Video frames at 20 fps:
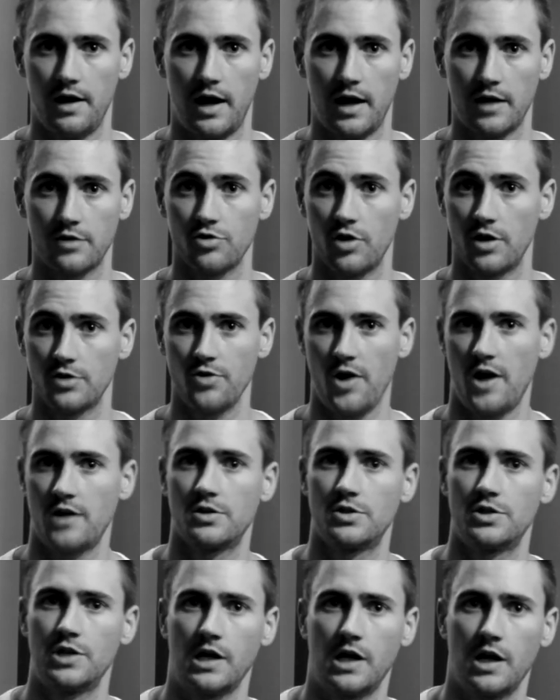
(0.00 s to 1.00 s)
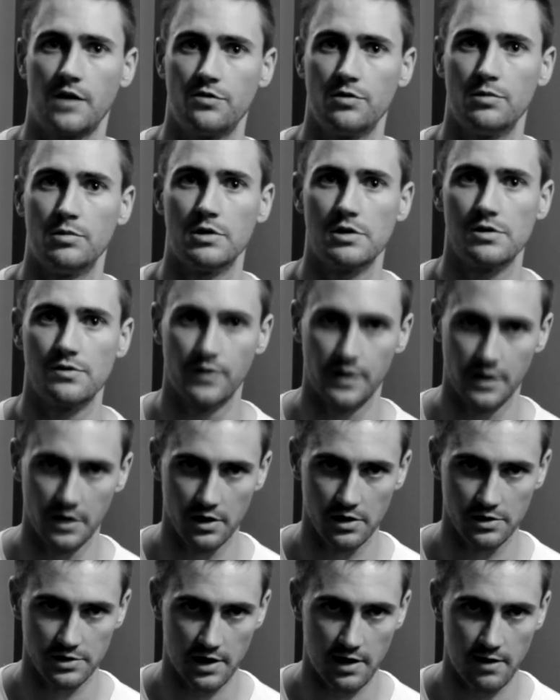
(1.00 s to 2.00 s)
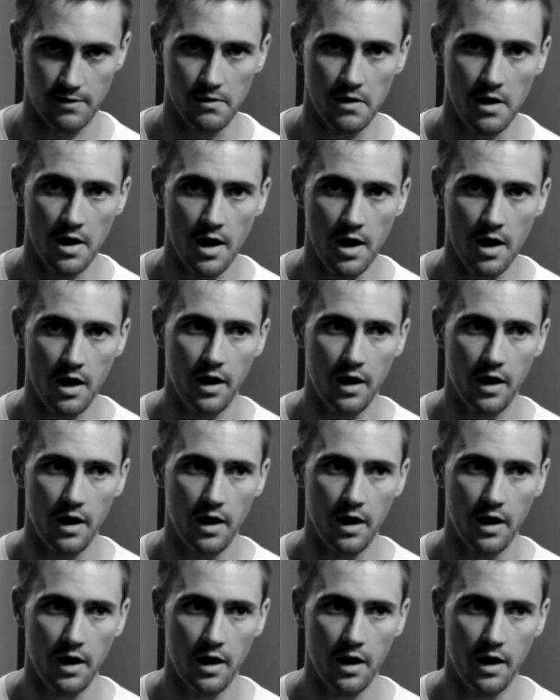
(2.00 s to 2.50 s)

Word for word: I, I try to check everybody's videos out.